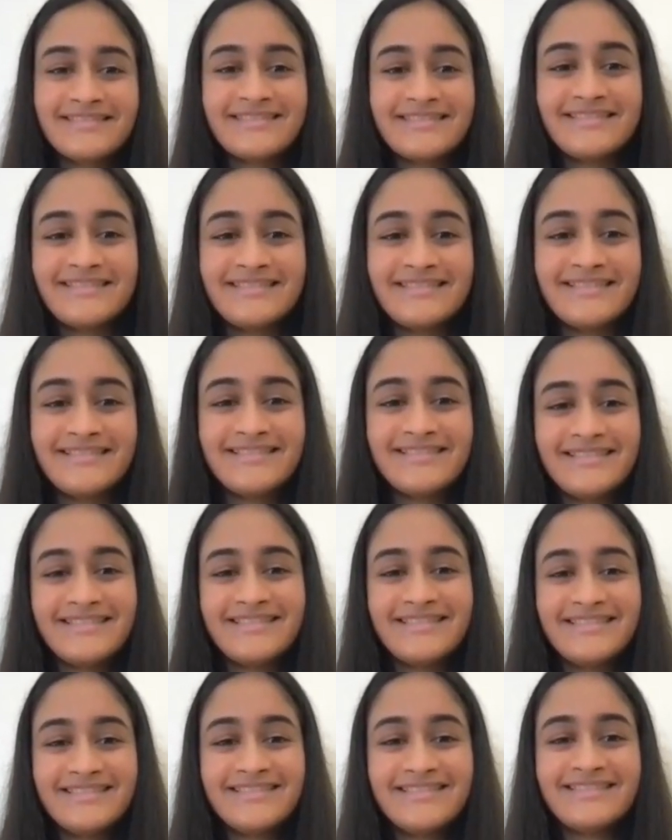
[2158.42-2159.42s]

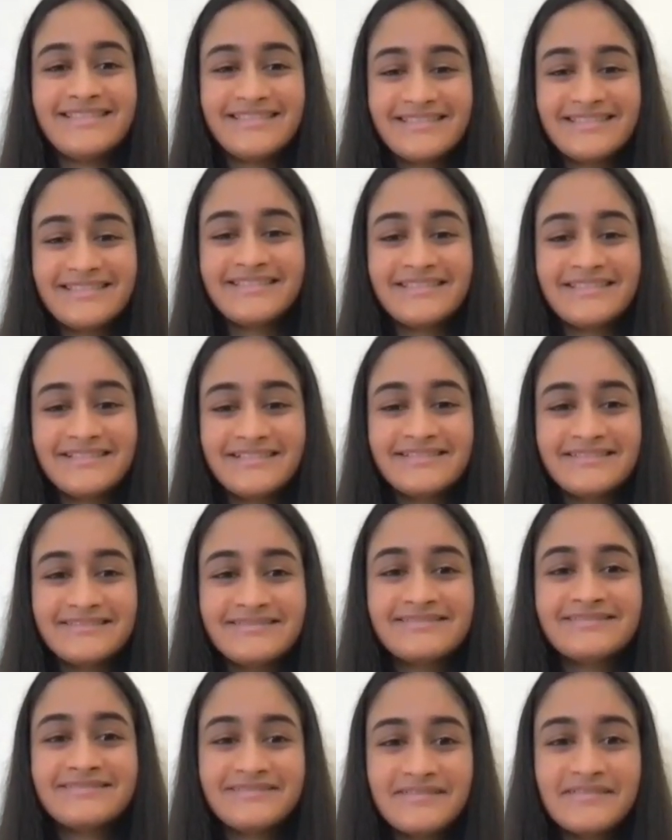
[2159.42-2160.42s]

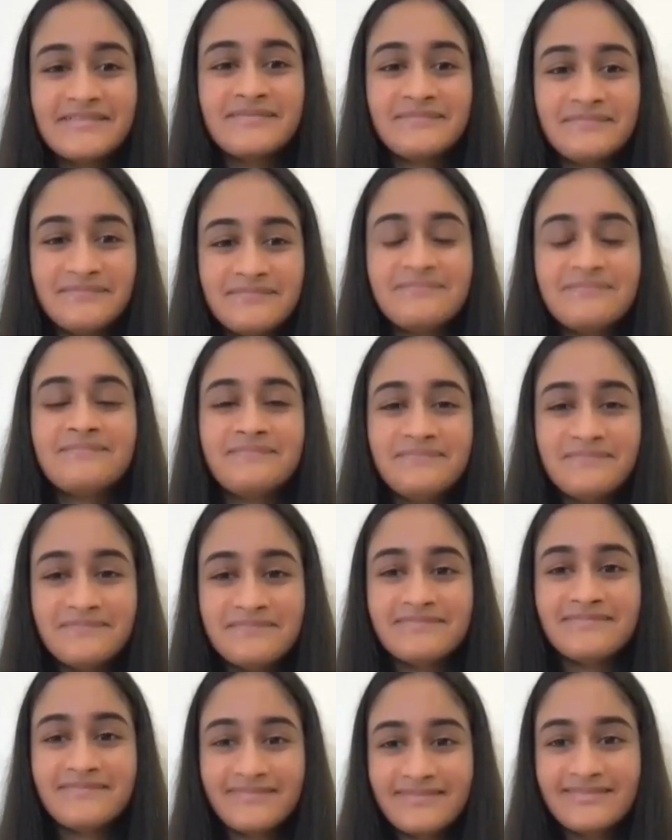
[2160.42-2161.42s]

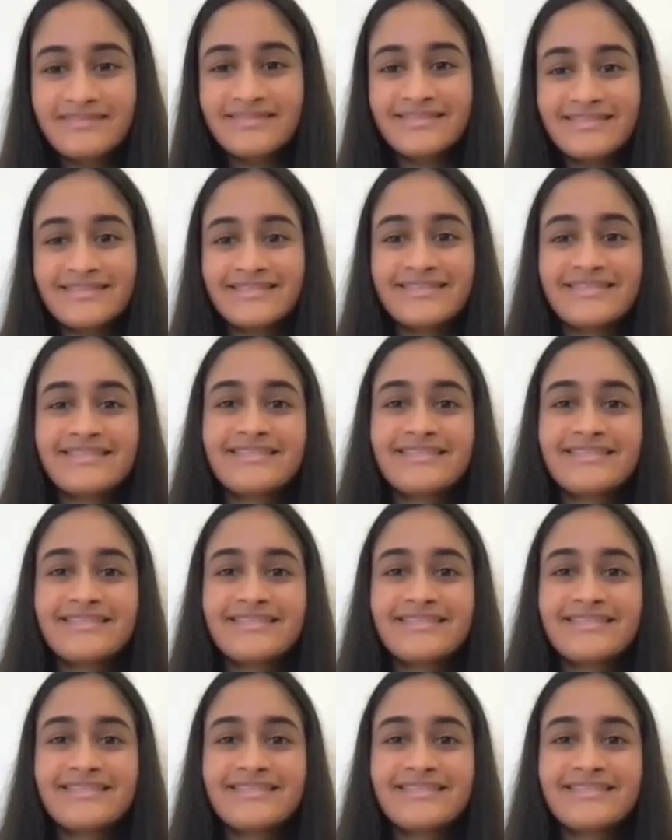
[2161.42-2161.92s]
This person isn't speaking.